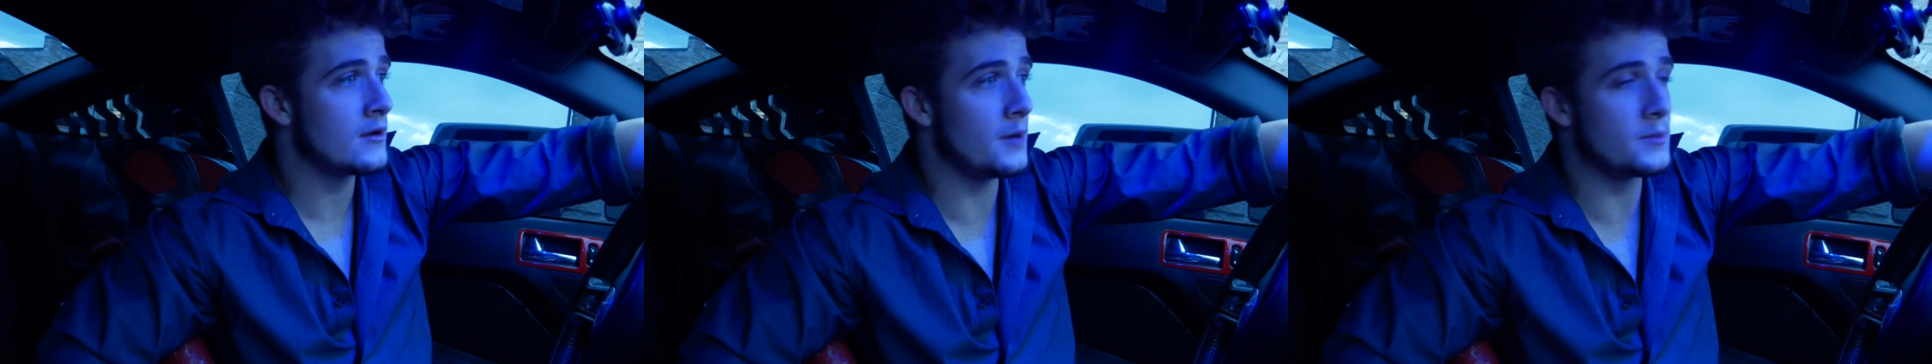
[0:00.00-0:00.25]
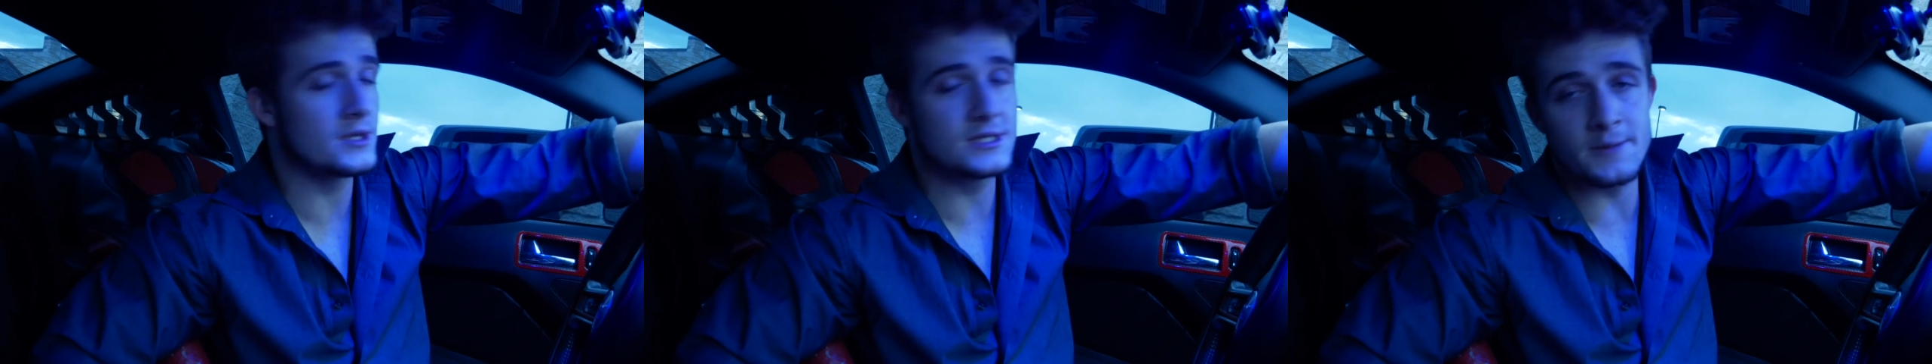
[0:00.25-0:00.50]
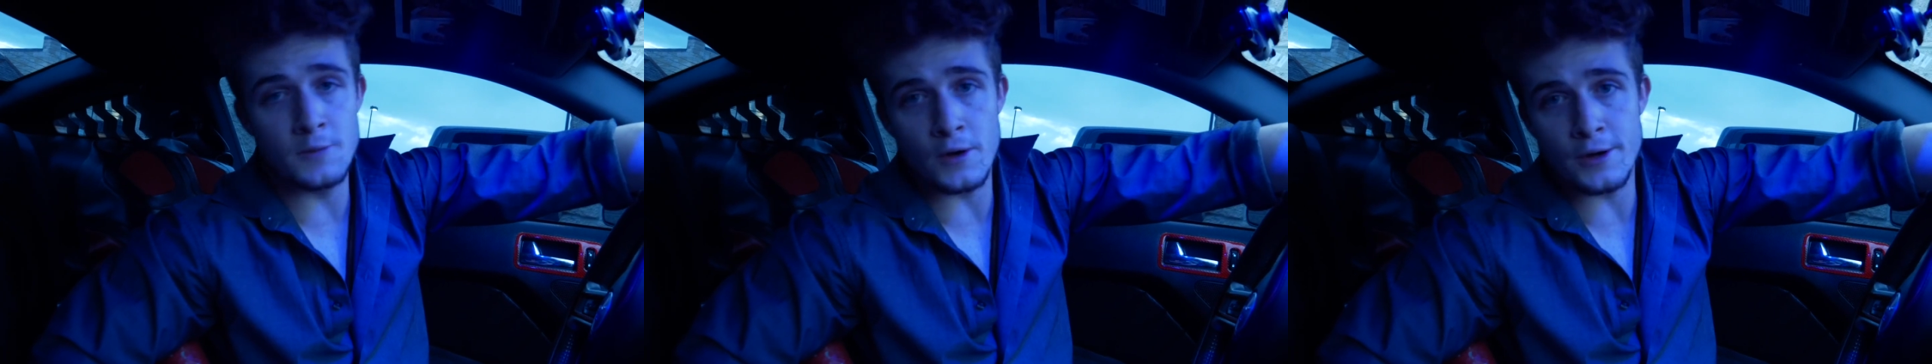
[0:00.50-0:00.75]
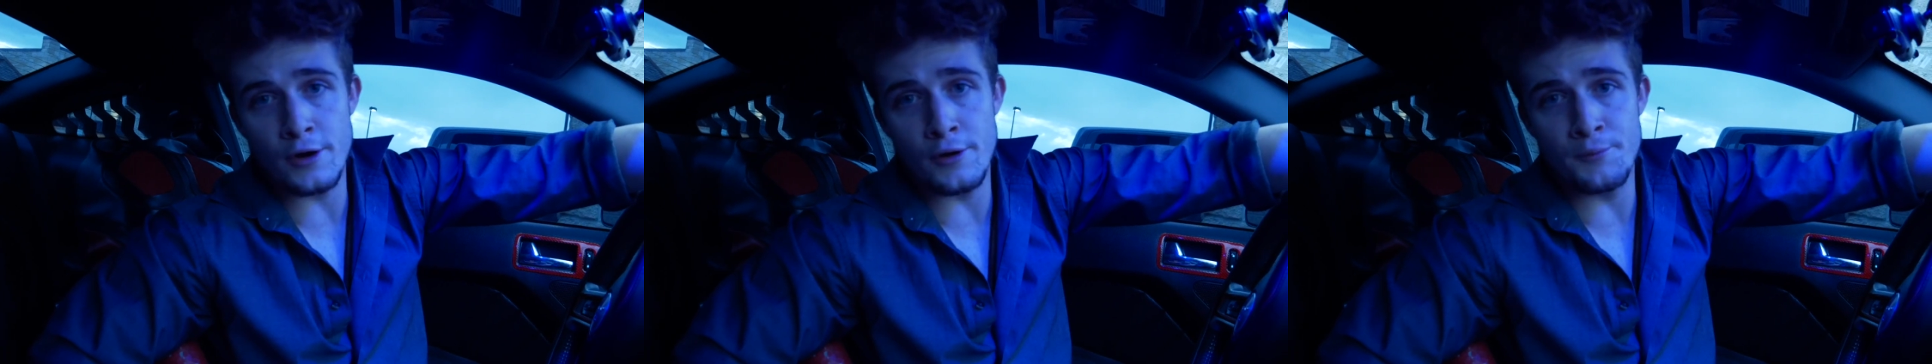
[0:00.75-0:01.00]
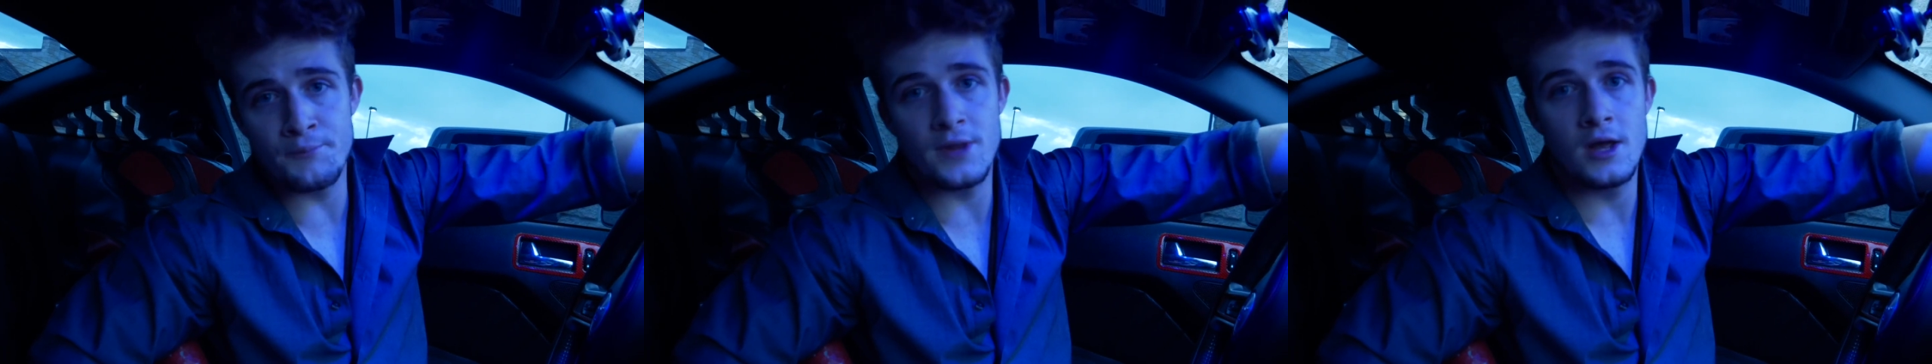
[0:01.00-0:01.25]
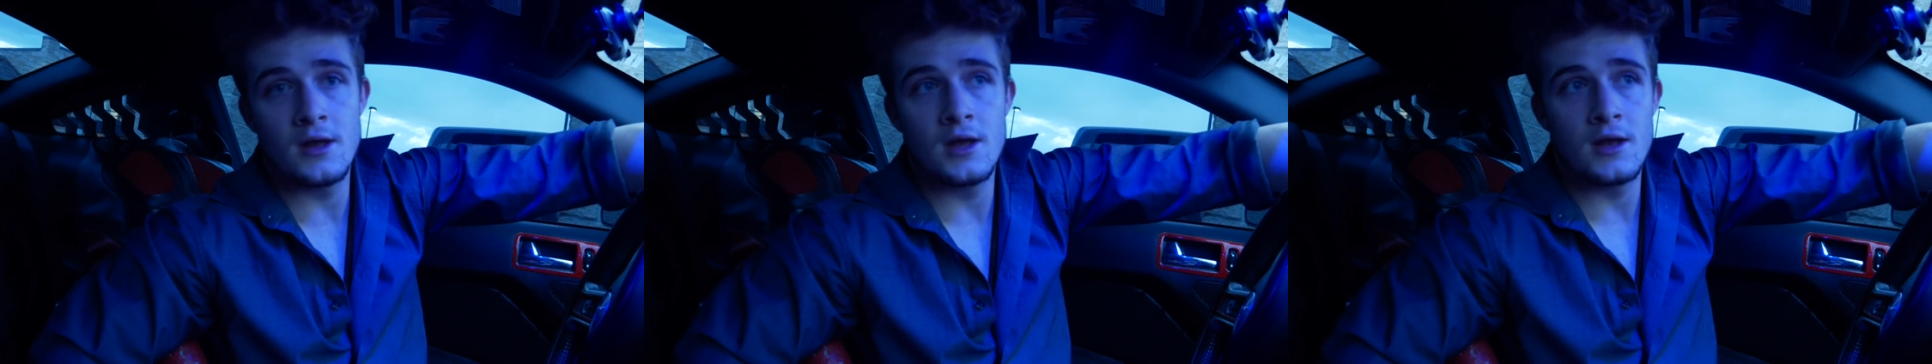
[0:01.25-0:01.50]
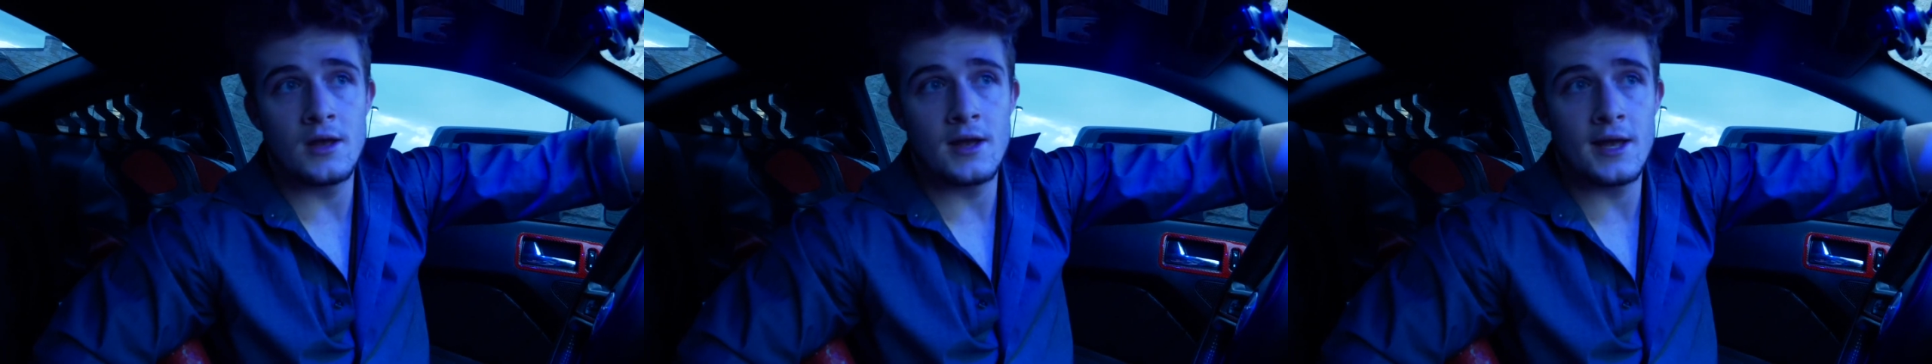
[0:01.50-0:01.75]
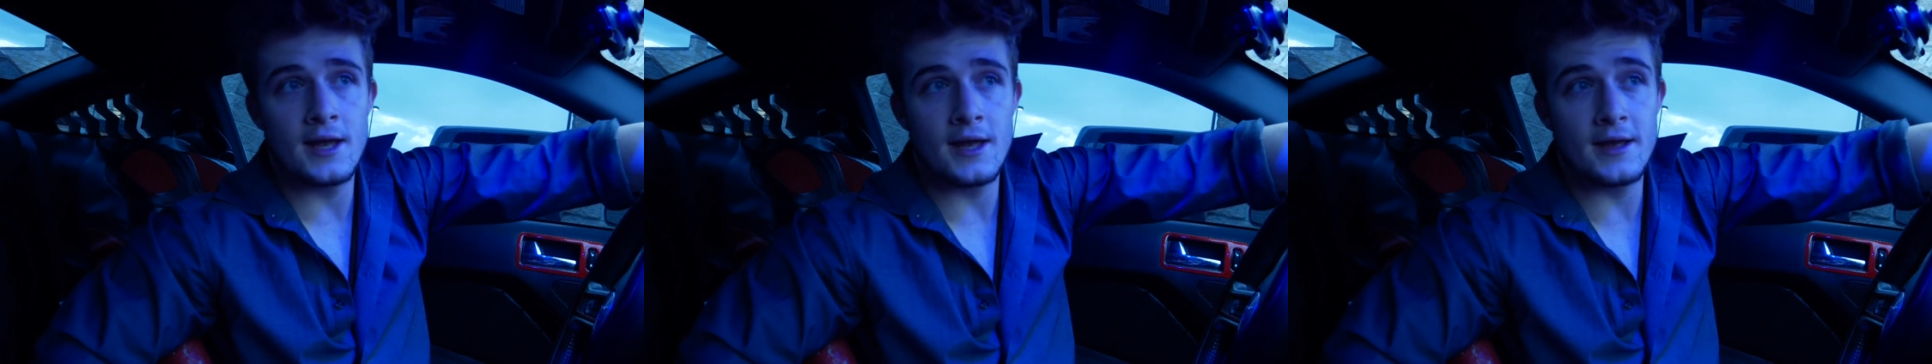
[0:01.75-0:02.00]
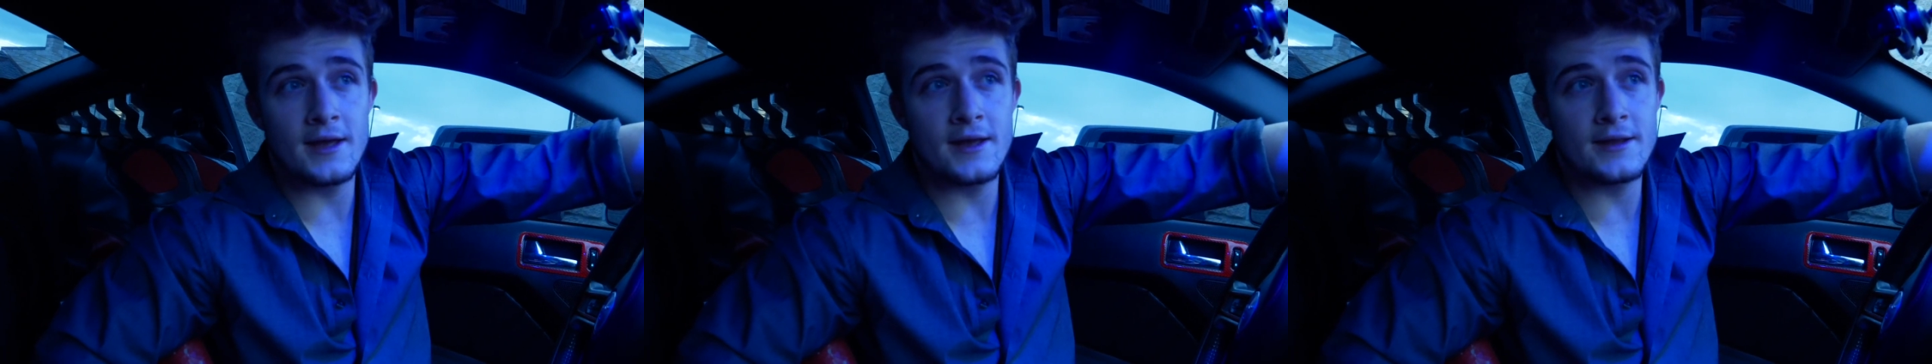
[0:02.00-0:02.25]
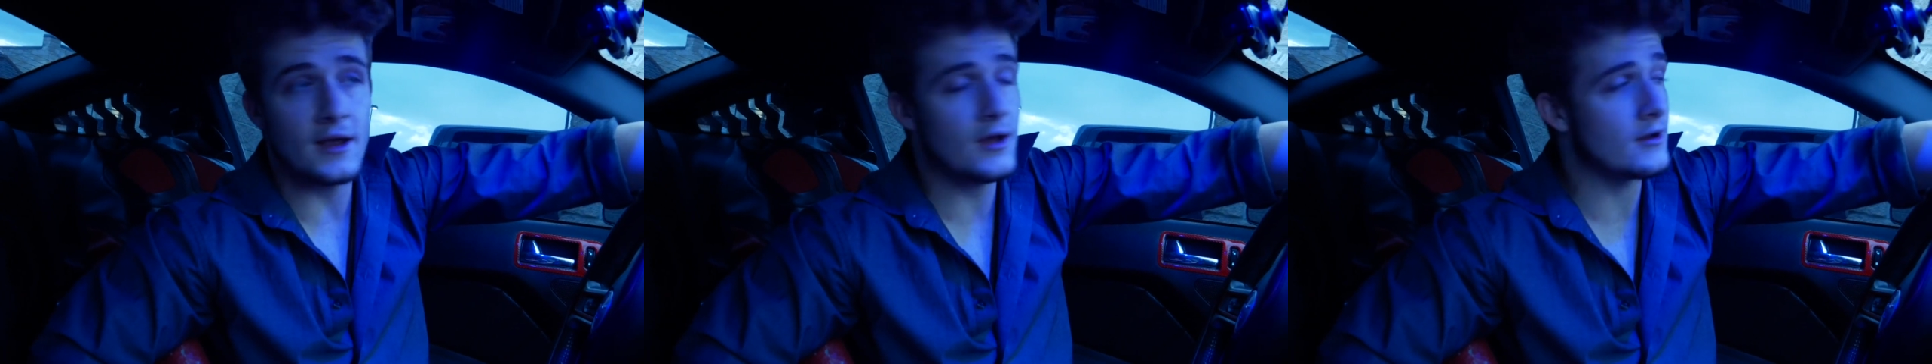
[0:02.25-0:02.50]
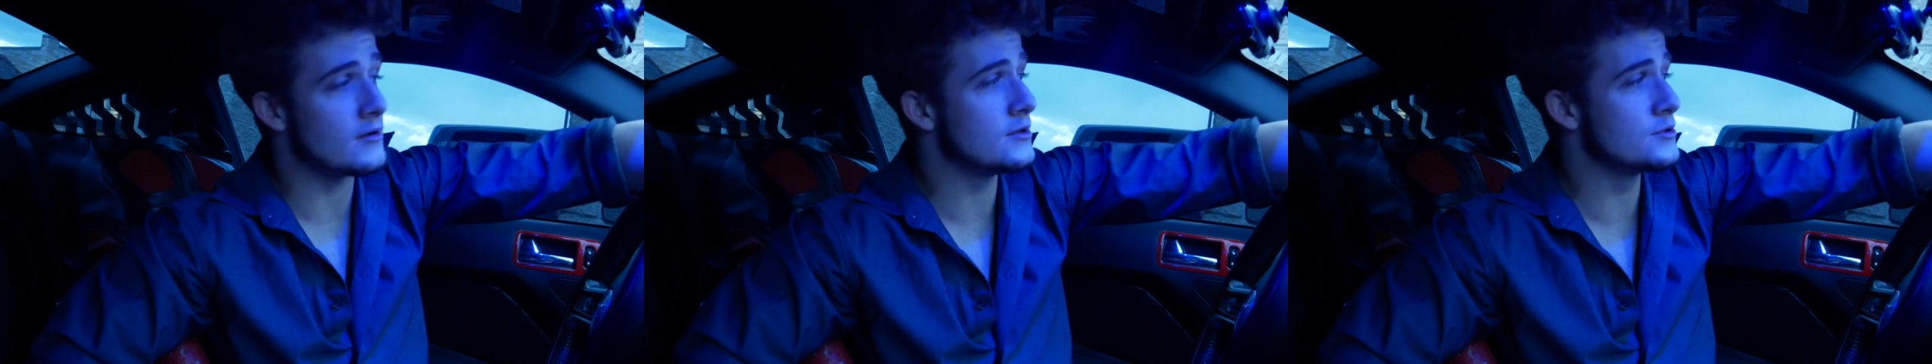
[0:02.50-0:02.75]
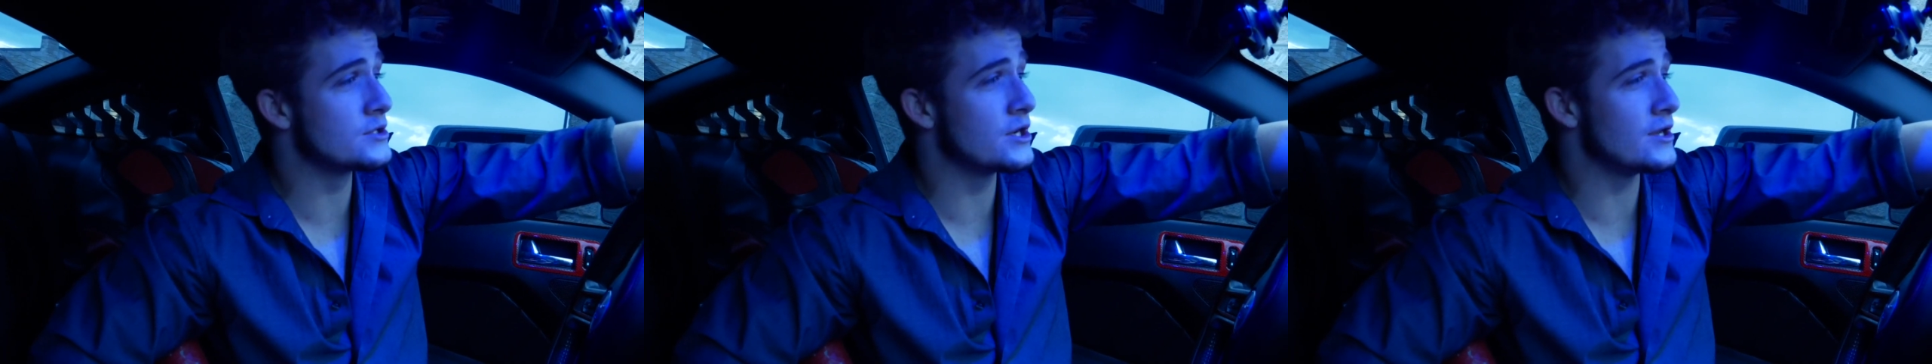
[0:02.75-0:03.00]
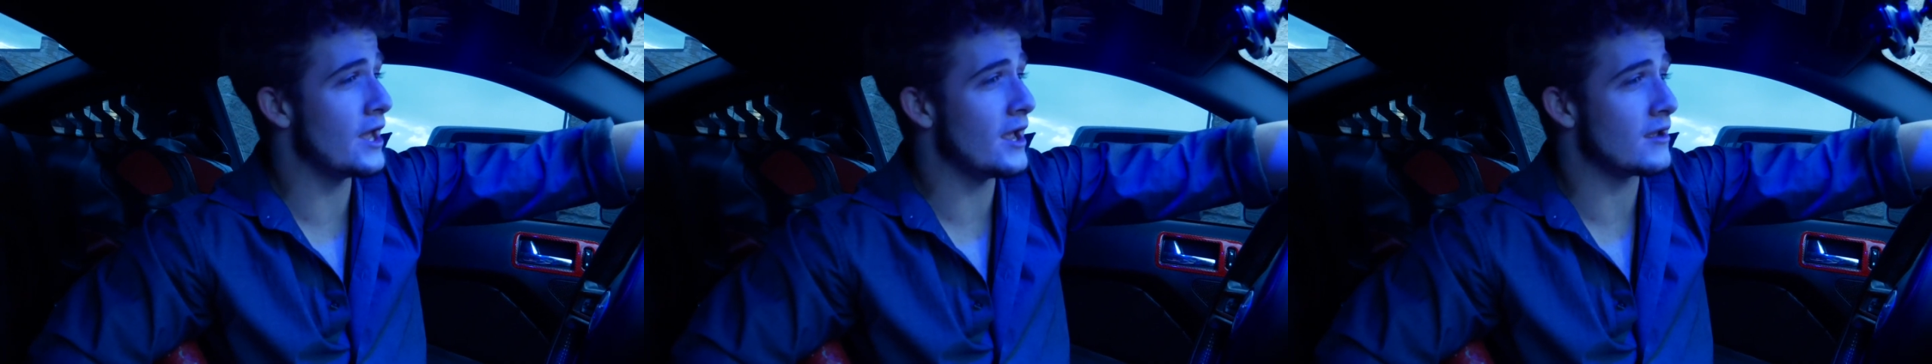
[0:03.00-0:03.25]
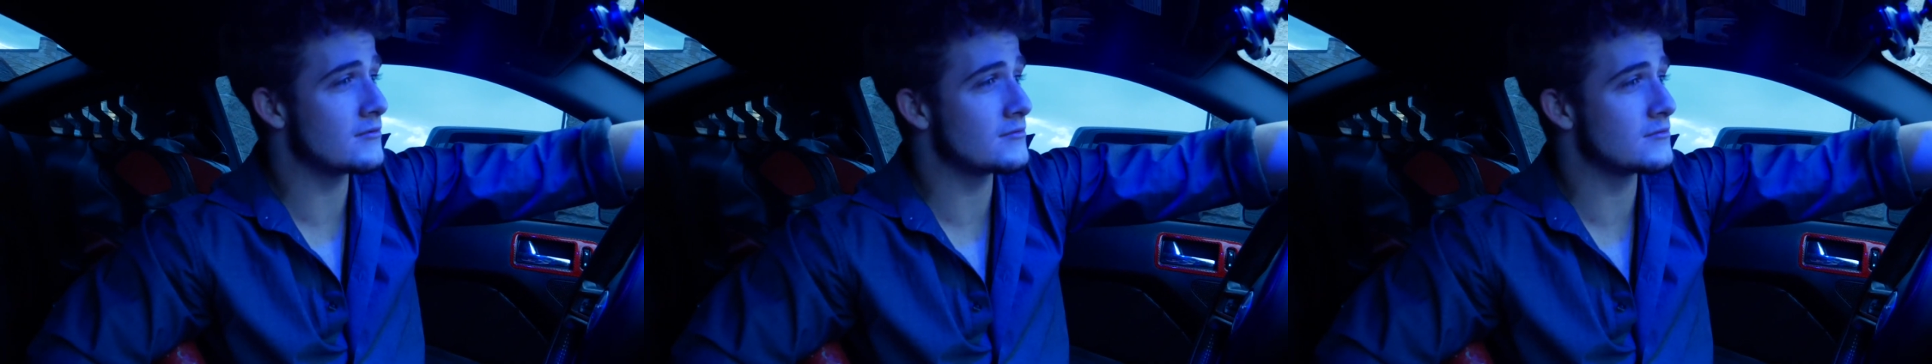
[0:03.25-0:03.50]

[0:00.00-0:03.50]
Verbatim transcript: I'm gonna take Mark home. And yeah, it was a good day.